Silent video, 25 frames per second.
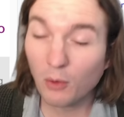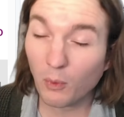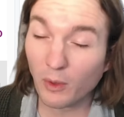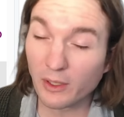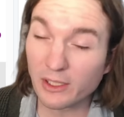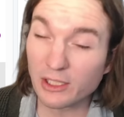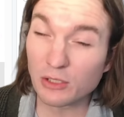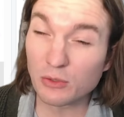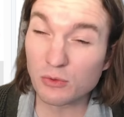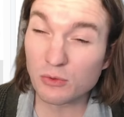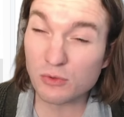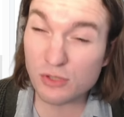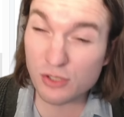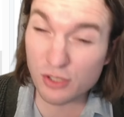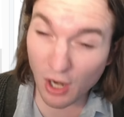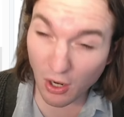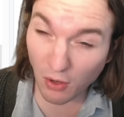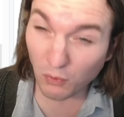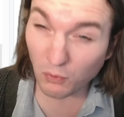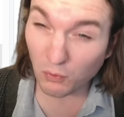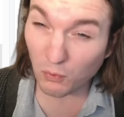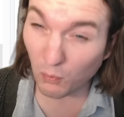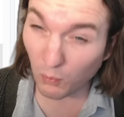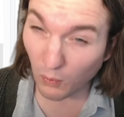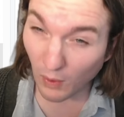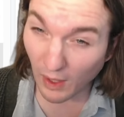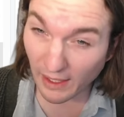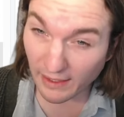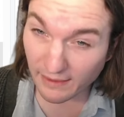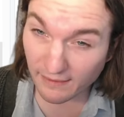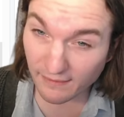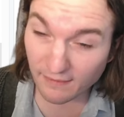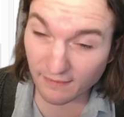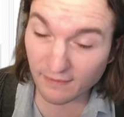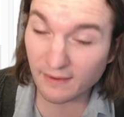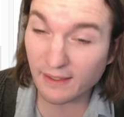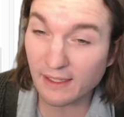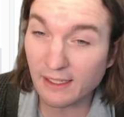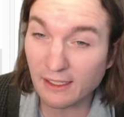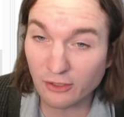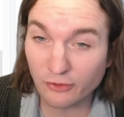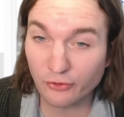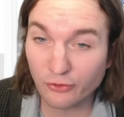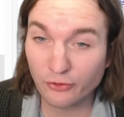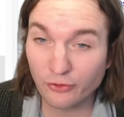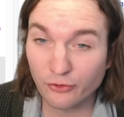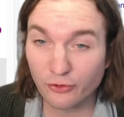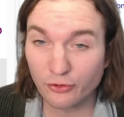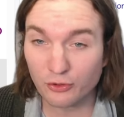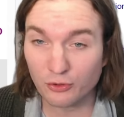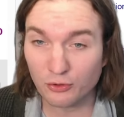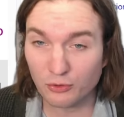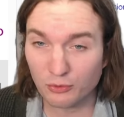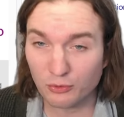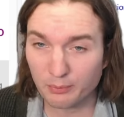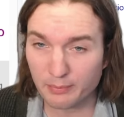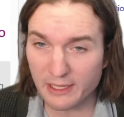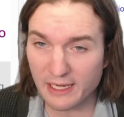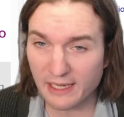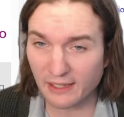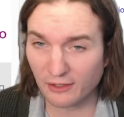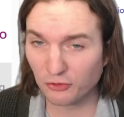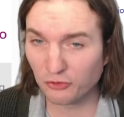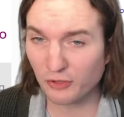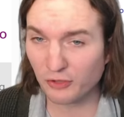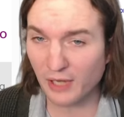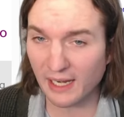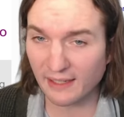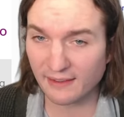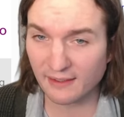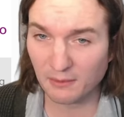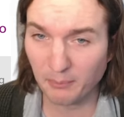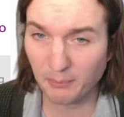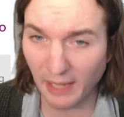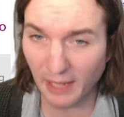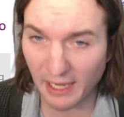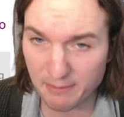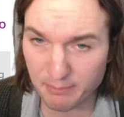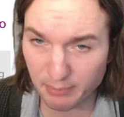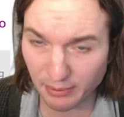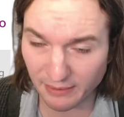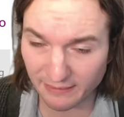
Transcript: What you don't want is to be extracting by